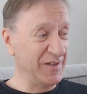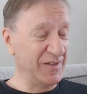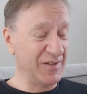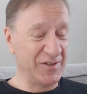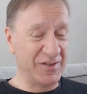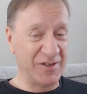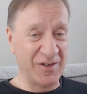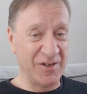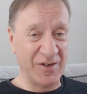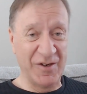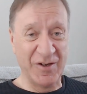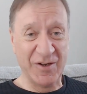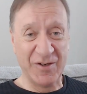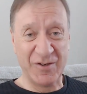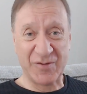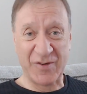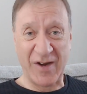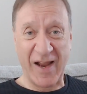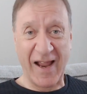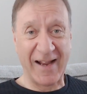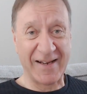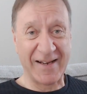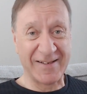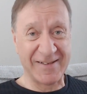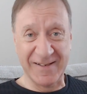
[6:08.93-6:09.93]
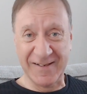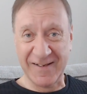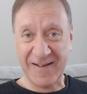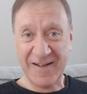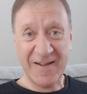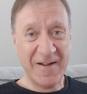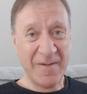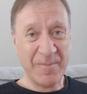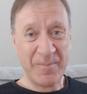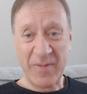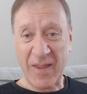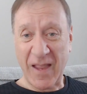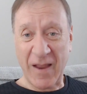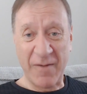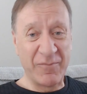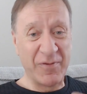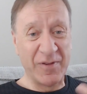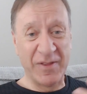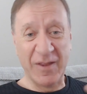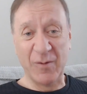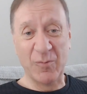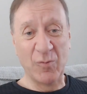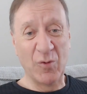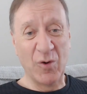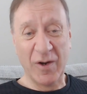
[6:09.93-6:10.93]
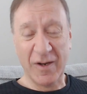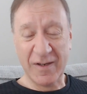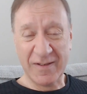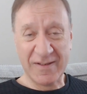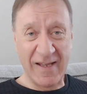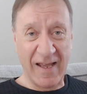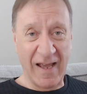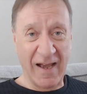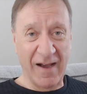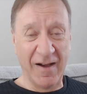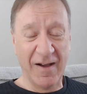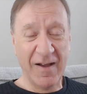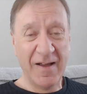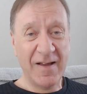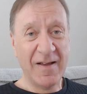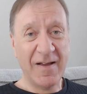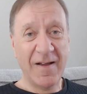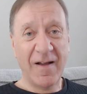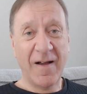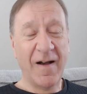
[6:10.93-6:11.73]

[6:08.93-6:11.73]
and dirt tracks and everything worked out.